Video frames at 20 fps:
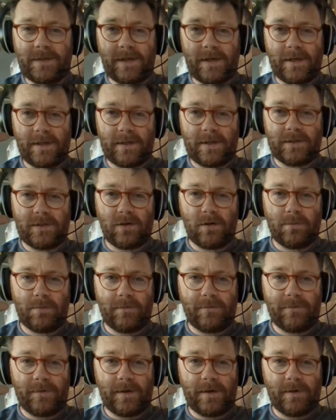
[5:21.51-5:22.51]
it at the top
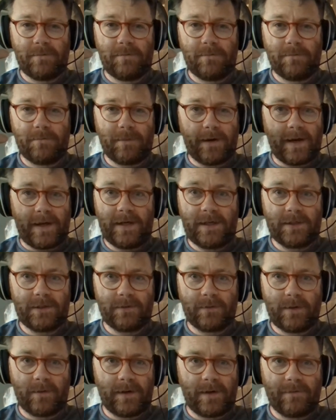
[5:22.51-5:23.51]
of your page
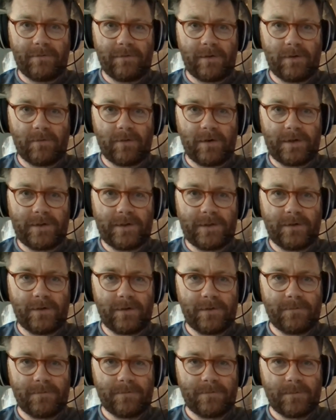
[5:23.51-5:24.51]
or whatever you're writing
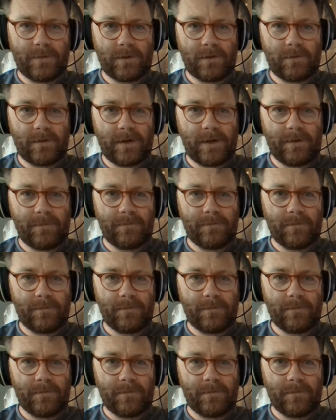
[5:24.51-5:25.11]
on. All right.